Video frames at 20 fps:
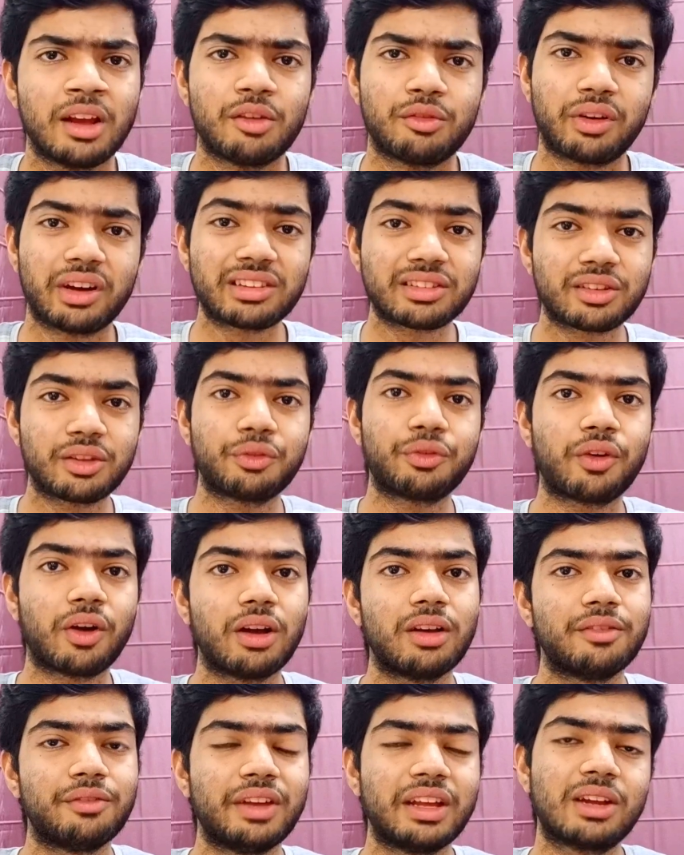First of
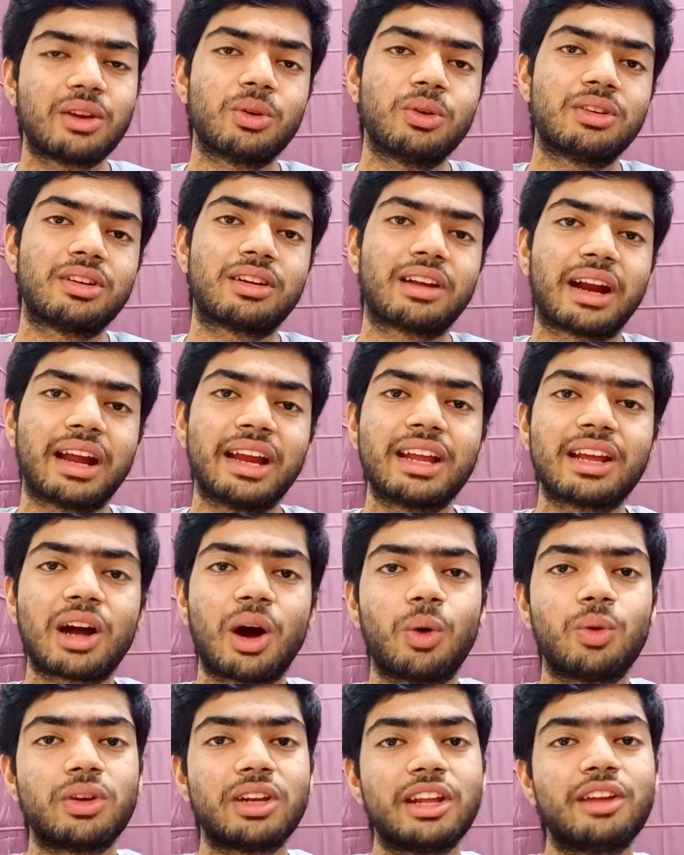all, we could try
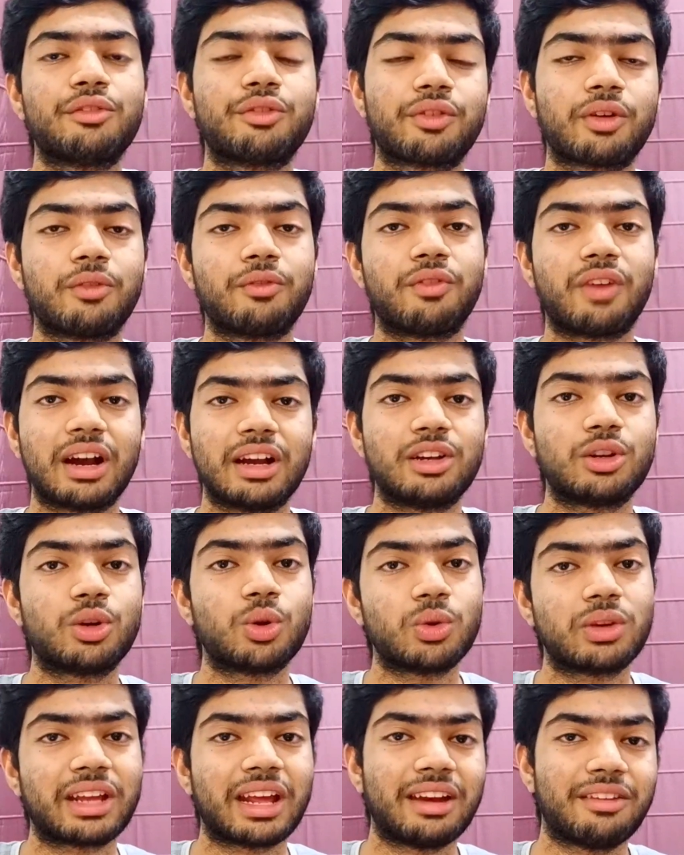counting from 1
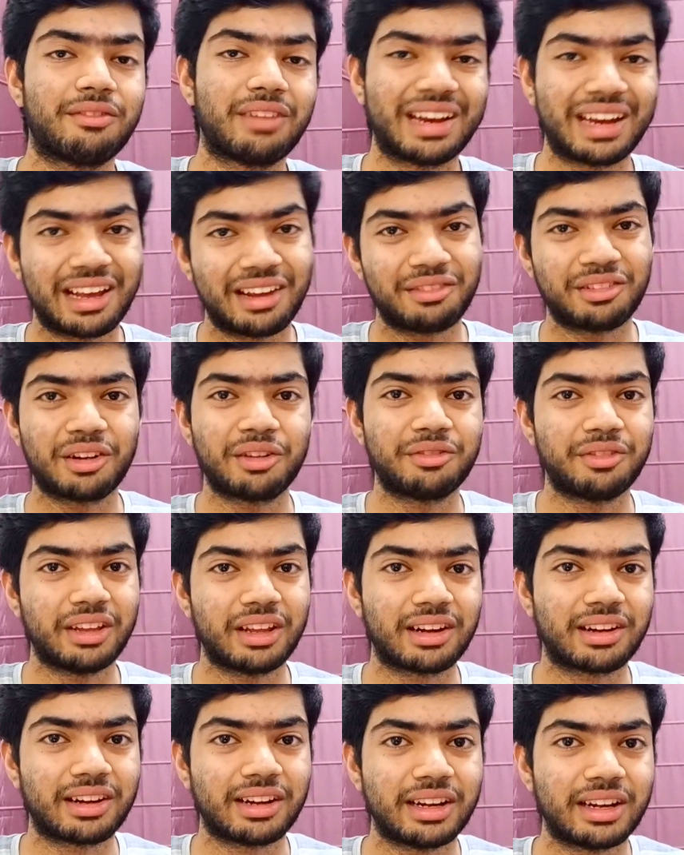to 10 whenever we
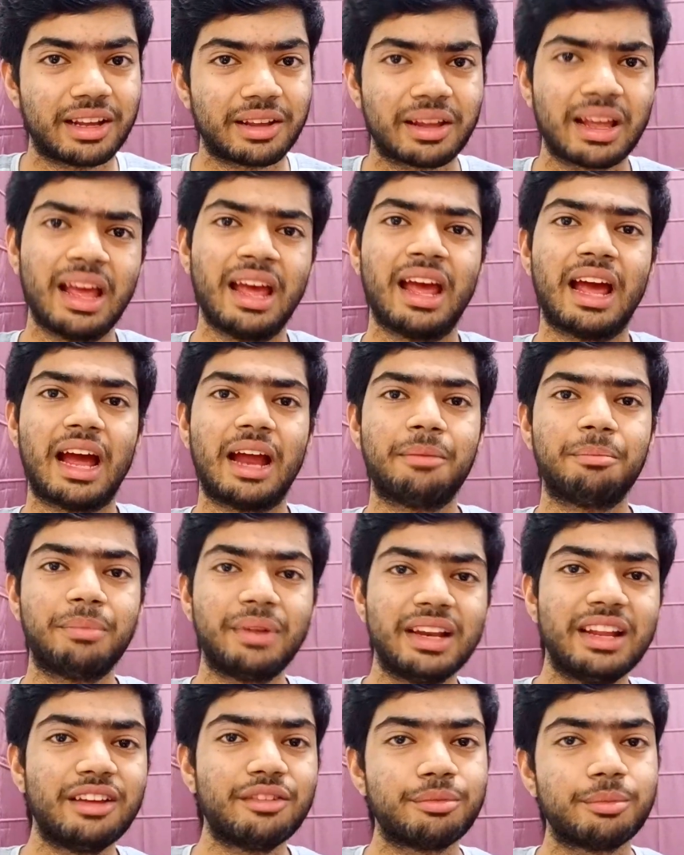are reading, and
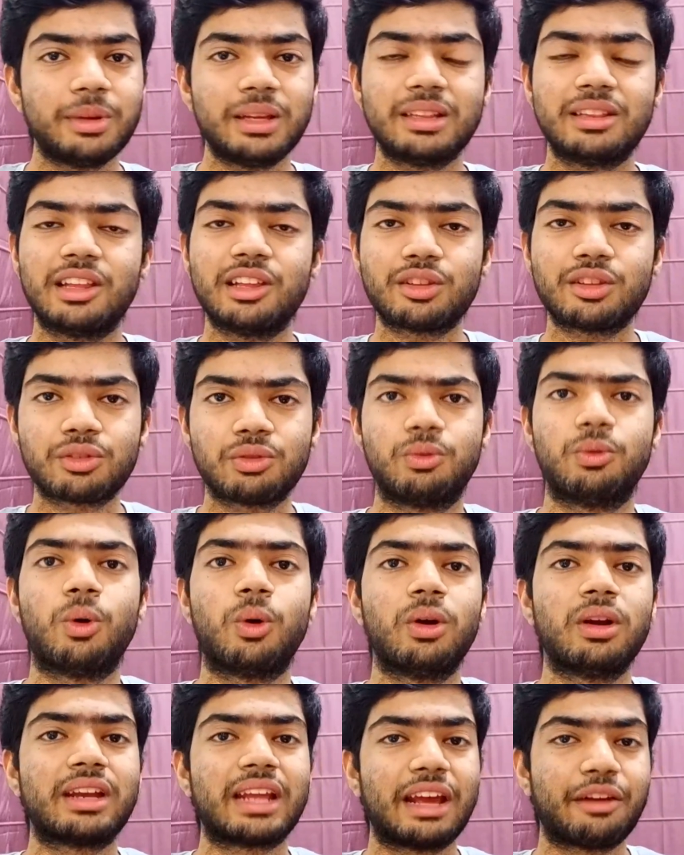believe me, this
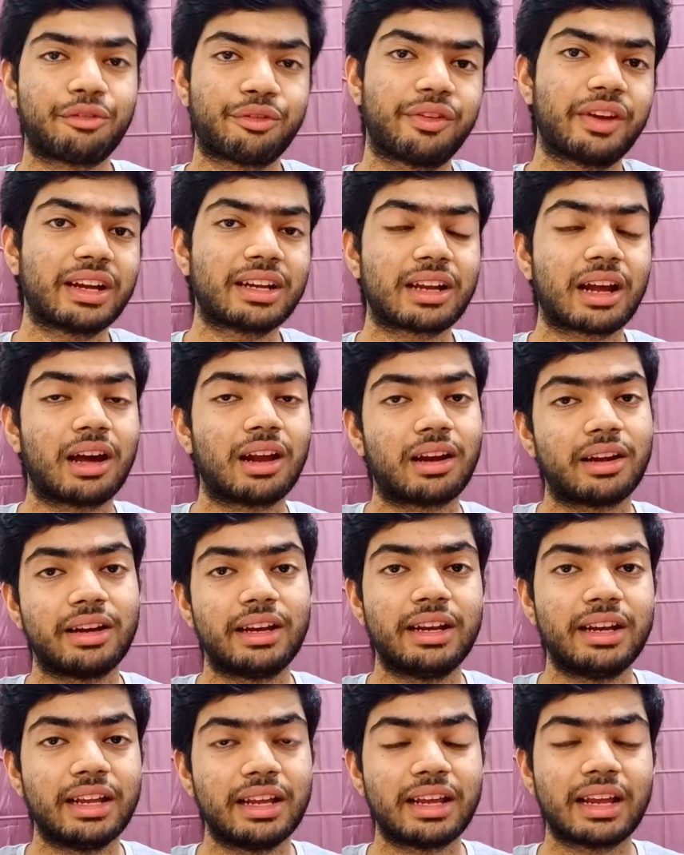won't affect our
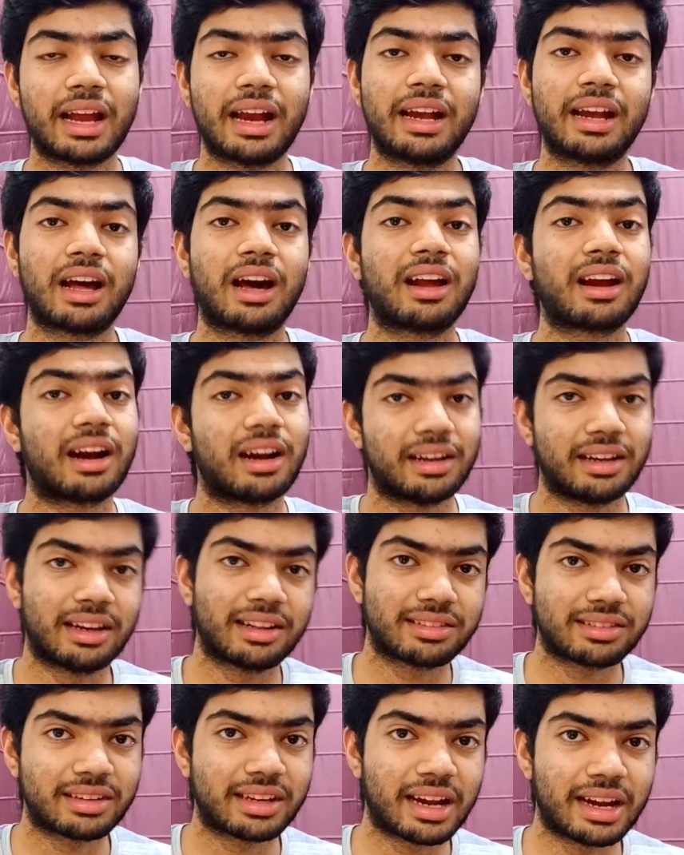reading and our
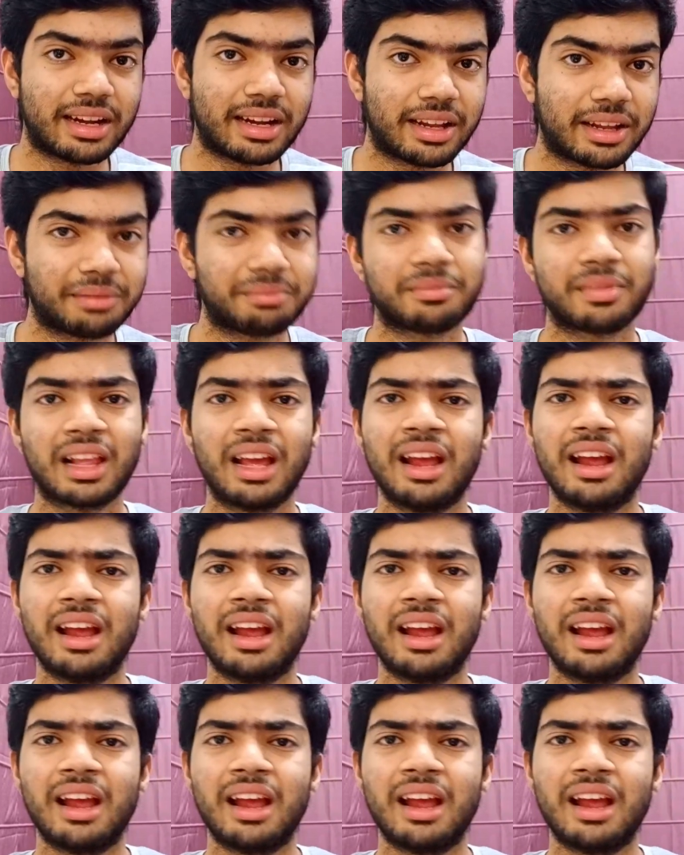understanding.